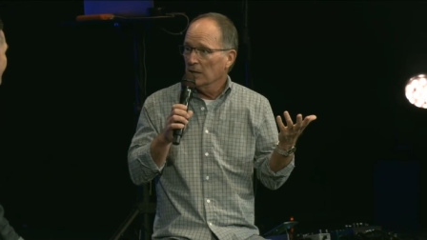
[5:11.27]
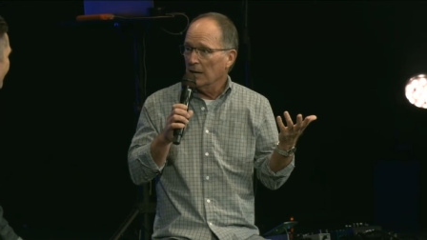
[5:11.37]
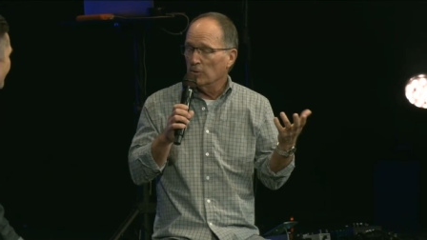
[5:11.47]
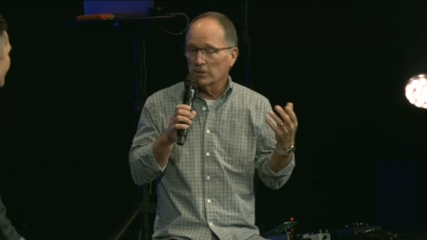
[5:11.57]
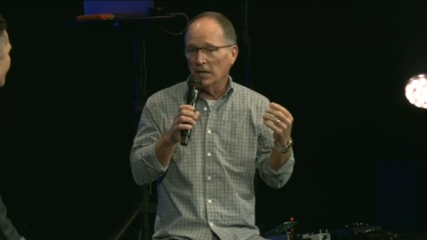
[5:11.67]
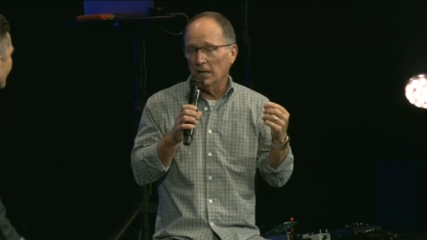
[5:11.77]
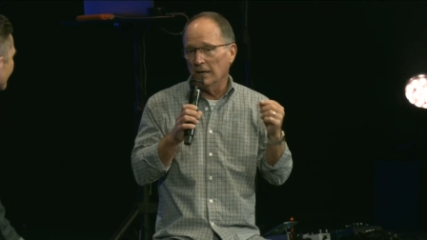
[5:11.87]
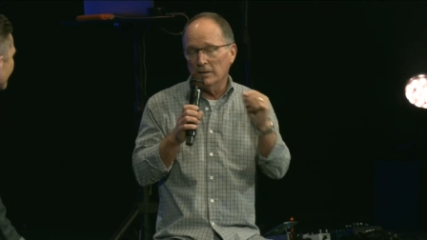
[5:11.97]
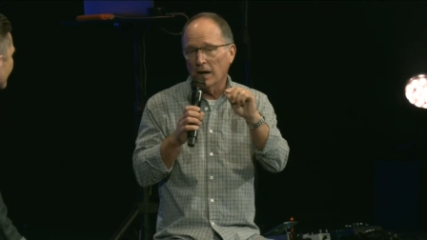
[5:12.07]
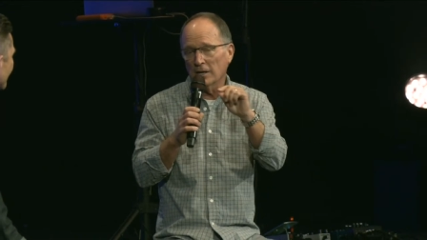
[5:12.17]
I'm okay
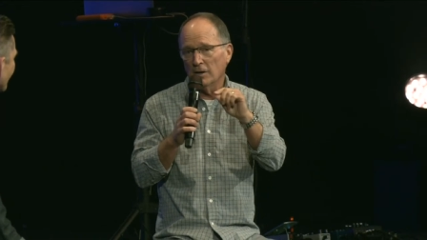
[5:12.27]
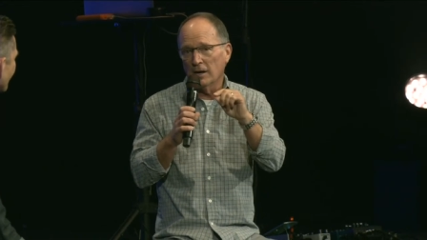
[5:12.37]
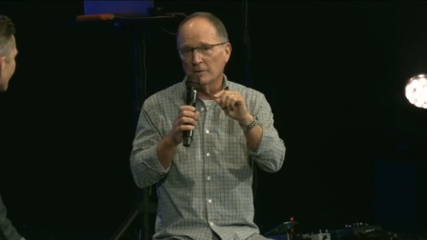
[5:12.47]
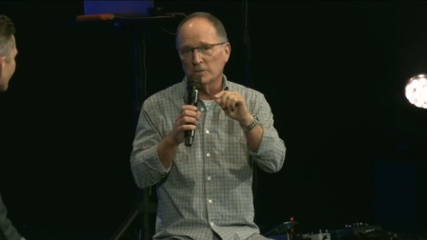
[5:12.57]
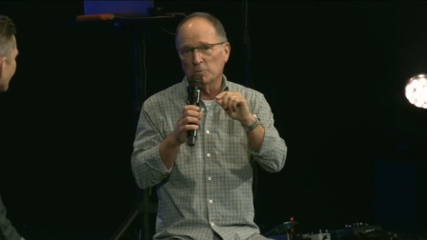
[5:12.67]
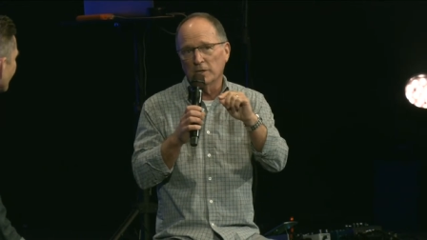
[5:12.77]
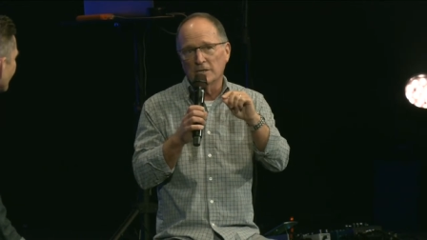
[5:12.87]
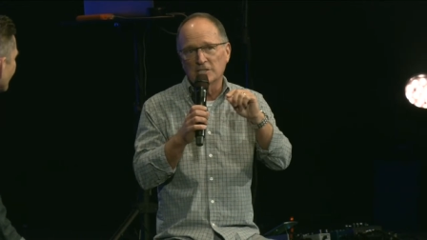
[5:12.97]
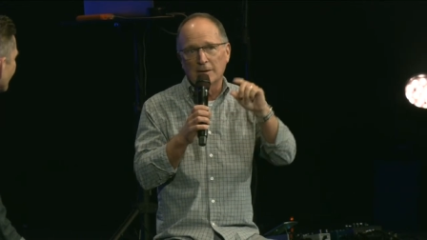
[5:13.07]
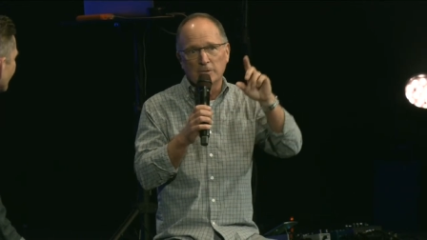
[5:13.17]
and not anonymous
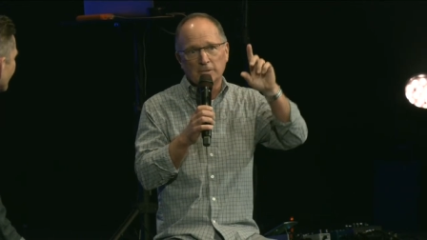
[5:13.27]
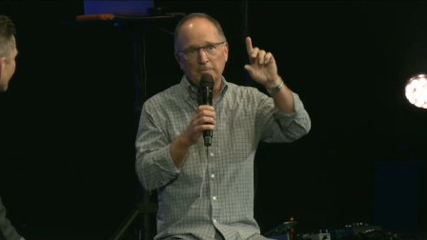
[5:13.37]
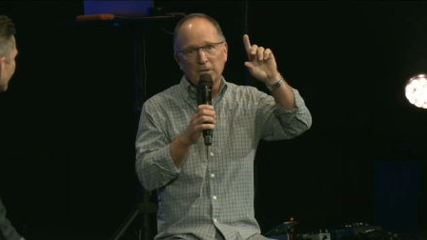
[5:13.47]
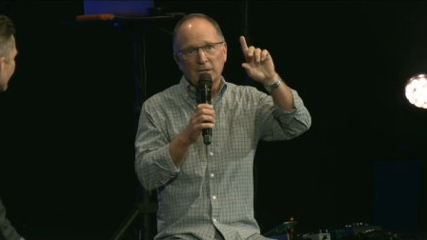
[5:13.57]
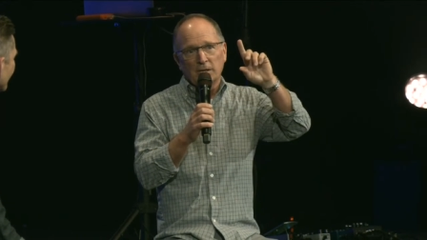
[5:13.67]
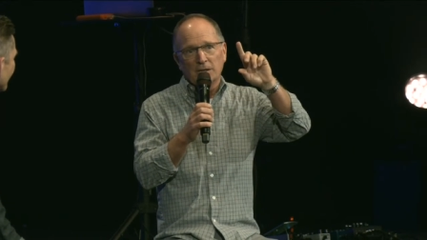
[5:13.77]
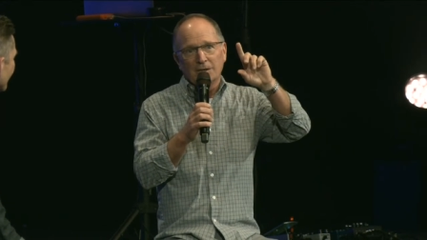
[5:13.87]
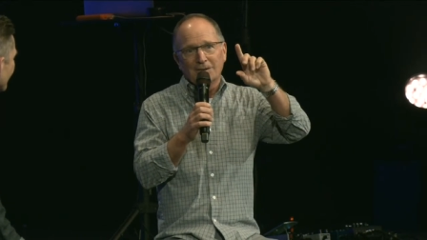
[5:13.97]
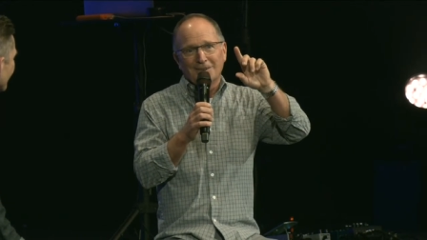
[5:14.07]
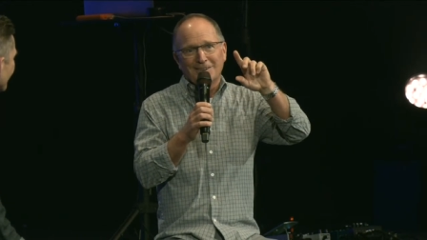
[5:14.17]
because I'm a
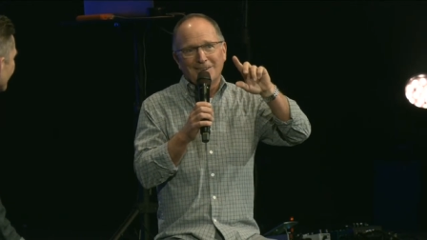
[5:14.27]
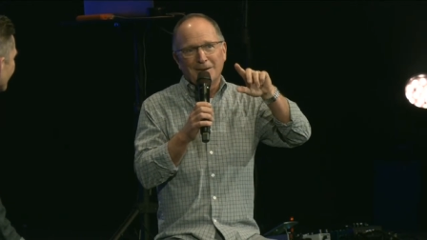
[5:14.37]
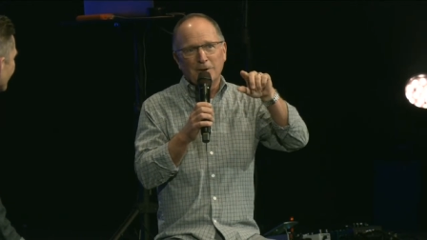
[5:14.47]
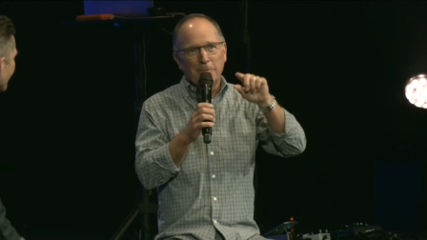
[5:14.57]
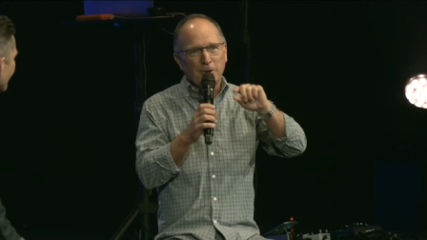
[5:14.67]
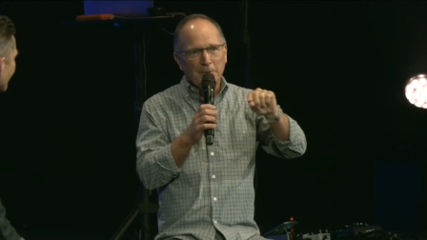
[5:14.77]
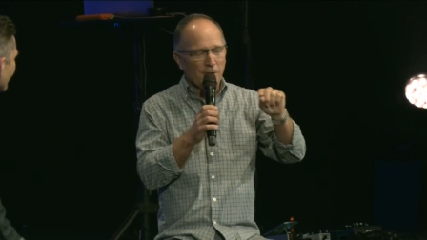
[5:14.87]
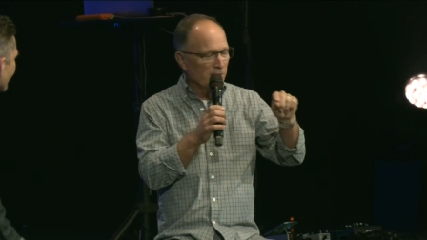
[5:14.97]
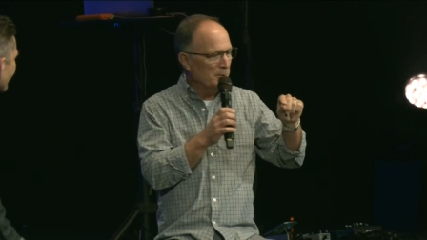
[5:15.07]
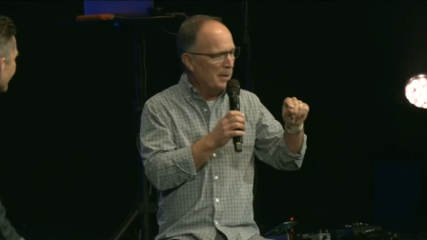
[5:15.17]
I'm not
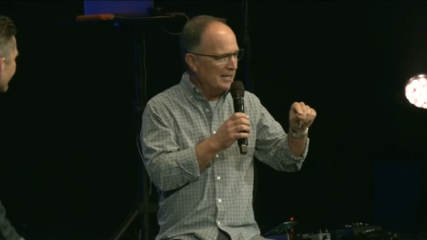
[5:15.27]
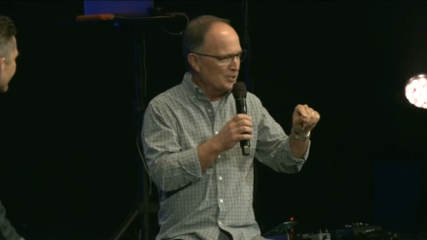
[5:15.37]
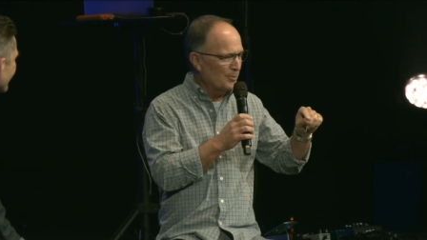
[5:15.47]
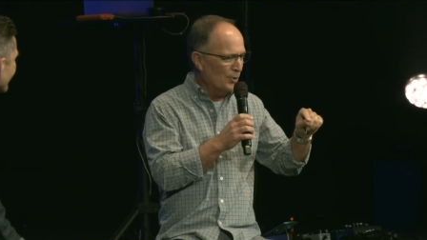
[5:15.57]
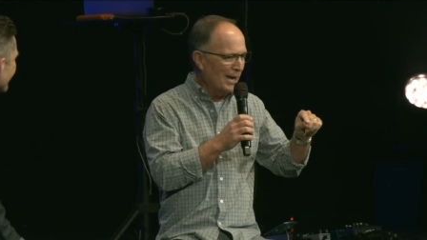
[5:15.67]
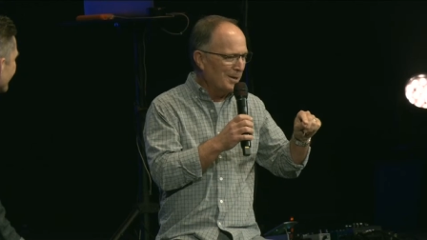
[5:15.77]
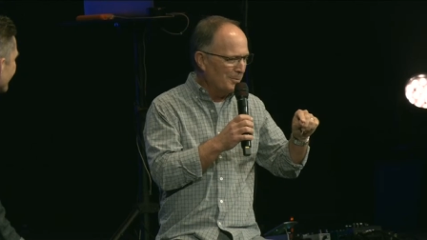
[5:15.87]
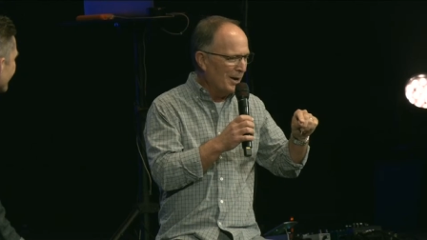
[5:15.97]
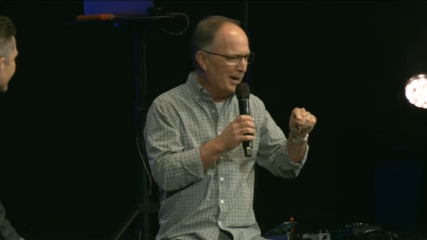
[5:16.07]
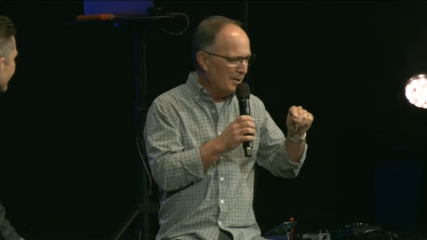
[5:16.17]
primarily Pastor Brad. I'm
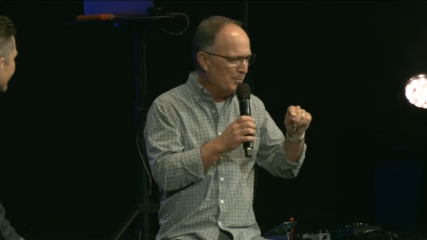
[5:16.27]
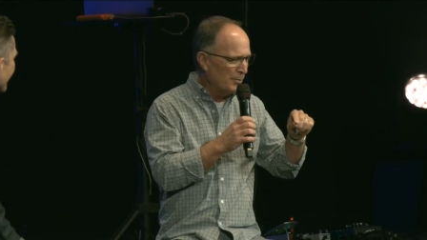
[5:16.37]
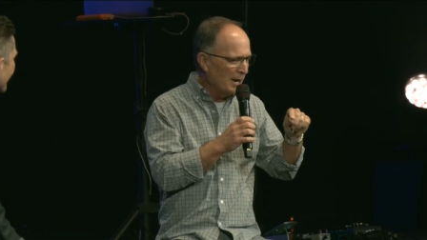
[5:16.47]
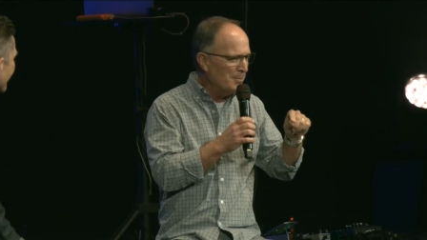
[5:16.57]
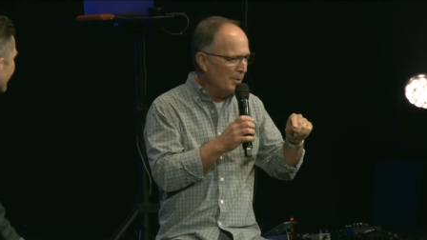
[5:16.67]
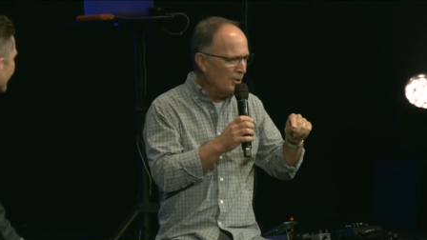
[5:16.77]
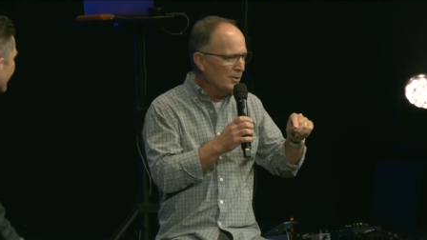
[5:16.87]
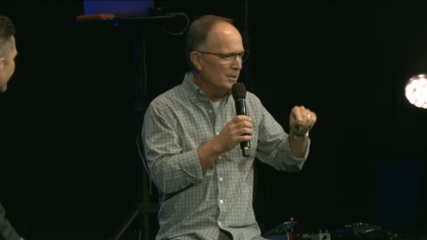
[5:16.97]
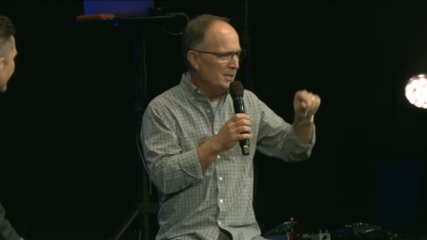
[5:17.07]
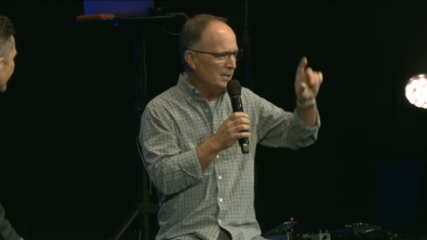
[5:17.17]
I'm
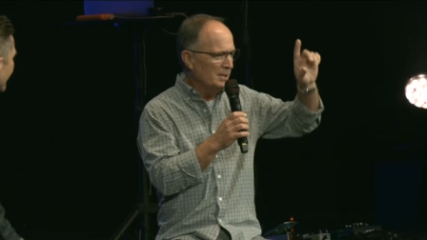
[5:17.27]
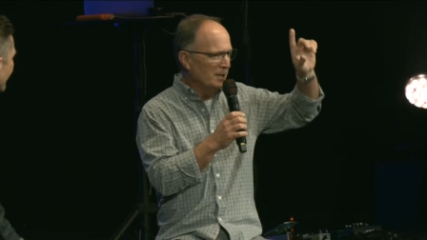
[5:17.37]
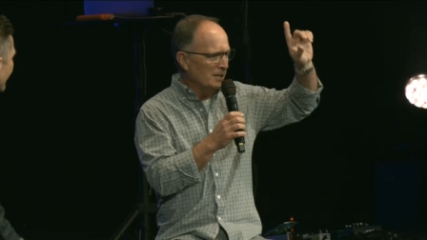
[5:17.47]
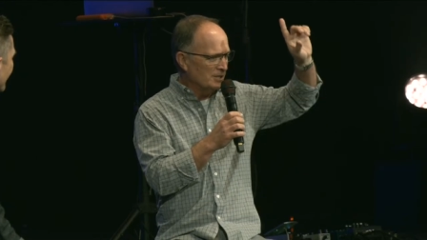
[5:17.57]
primarily a